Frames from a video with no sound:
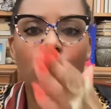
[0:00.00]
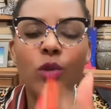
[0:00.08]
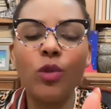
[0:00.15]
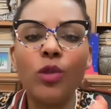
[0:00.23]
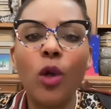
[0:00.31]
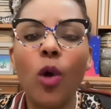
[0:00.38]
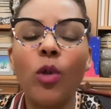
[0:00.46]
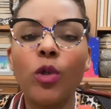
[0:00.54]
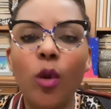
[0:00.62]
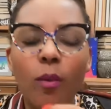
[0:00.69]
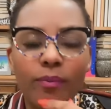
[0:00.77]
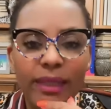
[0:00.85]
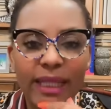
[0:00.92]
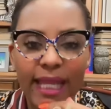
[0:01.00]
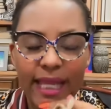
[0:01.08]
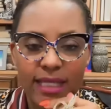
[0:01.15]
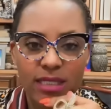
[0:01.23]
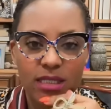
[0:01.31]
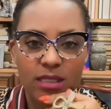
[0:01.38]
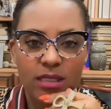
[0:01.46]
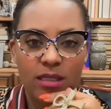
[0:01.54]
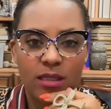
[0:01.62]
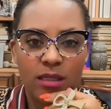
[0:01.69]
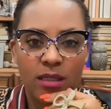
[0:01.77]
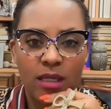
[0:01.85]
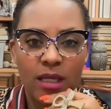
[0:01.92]
You know your
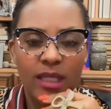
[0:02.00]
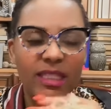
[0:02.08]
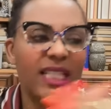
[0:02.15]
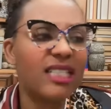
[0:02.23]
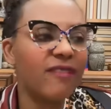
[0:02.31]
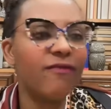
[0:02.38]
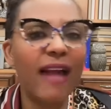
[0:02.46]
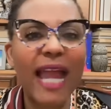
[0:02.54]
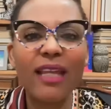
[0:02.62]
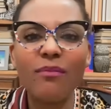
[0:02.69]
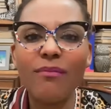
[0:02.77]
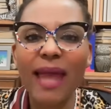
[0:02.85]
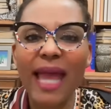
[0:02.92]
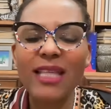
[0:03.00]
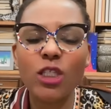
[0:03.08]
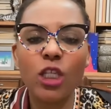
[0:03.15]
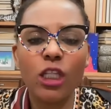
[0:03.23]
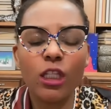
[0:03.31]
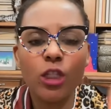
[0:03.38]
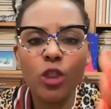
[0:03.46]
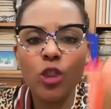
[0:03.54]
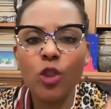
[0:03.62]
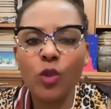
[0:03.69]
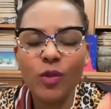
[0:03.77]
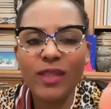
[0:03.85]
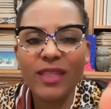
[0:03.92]
place. The divine
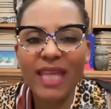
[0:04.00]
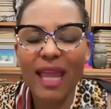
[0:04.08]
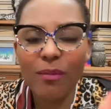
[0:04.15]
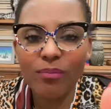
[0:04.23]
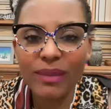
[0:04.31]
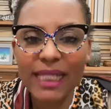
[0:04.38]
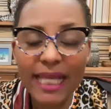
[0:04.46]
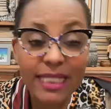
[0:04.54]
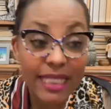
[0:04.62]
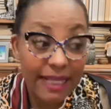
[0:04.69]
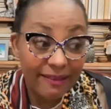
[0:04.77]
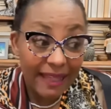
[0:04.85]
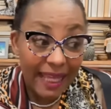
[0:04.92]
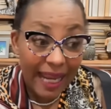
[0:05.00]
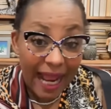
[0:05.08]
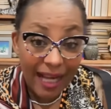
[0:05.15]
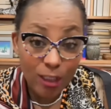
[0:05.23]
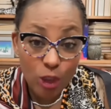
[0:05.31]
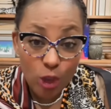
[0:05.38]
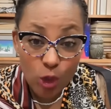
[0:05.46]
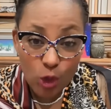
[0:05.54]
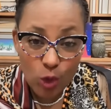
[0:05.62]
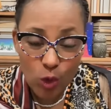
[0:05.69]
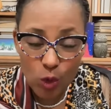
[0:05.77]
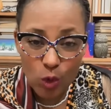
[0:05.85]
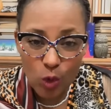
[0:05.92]
masculine knew their place and they
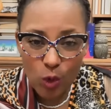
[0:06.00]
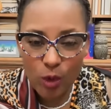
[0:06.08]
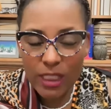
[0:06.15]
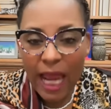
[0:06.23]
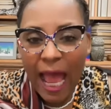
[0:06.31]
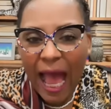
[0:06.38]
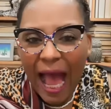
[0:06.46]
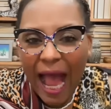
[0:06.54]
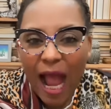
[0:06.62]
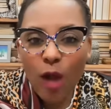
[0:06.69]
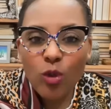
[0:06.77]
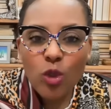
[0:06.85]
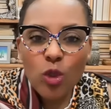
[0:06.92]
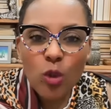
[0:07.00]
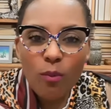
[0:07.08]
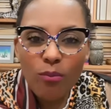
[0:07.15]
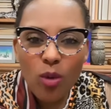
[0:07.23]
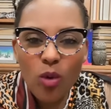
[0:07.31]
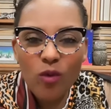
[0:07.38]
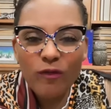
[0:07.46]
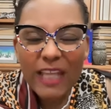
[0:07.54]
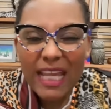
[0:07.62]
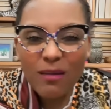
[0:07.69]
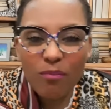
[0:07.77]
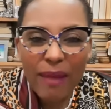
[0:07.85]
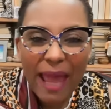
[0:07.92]
understood how to
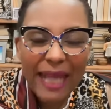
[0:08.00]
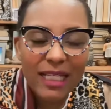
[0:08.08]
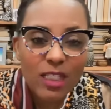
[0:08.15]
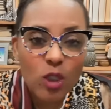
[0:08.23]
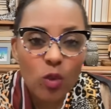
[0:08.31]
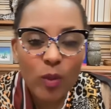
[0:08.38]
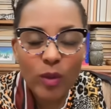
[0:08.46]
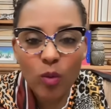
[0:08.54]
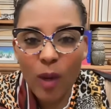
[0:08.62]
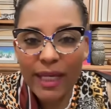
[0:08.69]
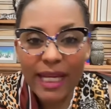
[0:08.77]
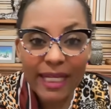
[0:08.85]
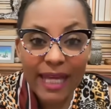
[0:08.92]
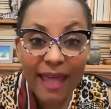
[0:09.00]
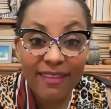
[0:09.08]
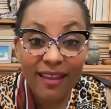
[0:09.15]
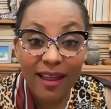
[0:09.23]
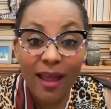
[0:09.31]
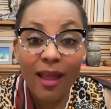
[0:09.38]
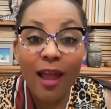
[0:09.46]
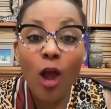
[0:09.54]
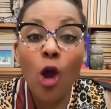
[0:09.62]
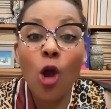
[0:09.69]
move in balance with one another,